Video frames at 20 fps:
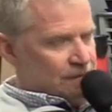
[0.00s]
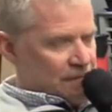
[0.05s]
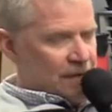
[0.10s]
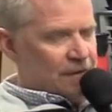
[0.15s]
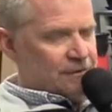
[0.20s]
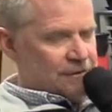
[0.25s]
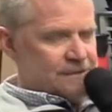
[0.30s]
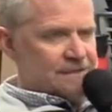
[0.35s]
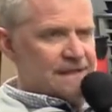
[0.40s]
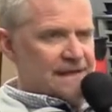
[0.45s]

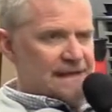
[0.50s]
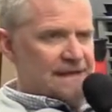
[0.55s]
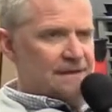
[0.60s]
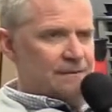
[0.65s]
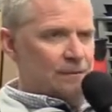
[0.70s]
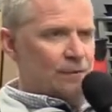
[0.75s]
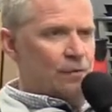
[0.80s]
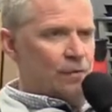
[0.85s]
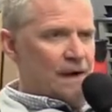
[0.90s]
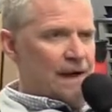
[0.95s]

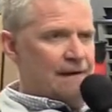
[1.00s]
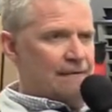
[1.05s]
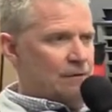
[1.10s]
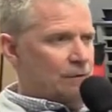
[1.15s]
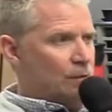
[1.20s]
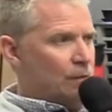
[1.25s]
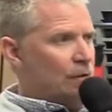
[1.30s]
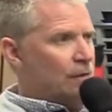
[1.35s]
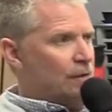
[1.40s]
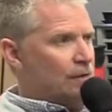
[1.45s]
understanding more how
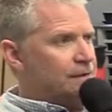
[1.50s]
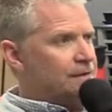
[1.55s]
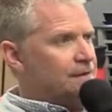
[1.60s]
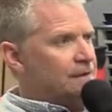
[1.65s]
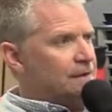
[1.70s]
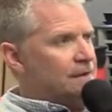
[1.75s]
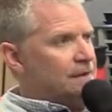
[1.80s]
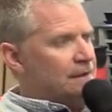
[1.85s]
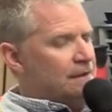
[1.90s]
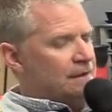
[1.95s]
it worked.
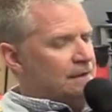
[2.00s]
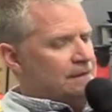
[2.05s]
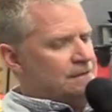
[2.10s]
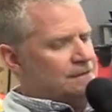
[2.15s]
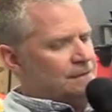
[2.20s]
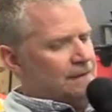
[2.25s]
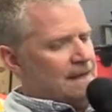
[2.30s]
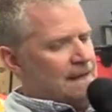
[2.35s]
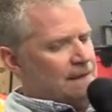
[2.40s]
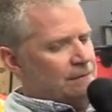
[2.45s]
And
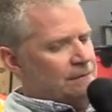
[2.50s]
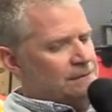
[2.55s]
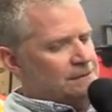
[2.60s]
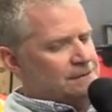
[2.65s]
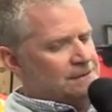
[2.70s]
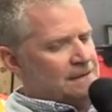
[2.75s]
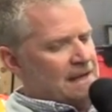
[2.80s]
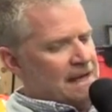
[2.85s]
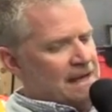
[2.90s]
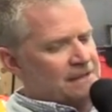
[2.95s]
so that
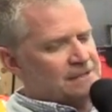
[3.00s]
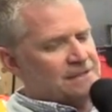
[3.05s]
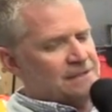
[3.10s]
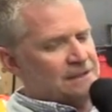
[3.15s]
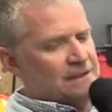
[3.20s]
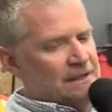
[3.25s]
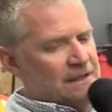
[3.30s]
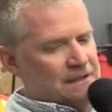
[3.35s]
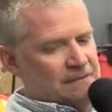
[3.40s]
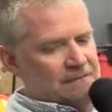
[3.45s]
was
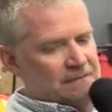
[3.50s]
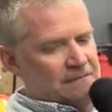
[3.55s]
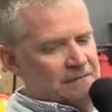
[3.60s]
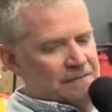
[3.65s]
actually,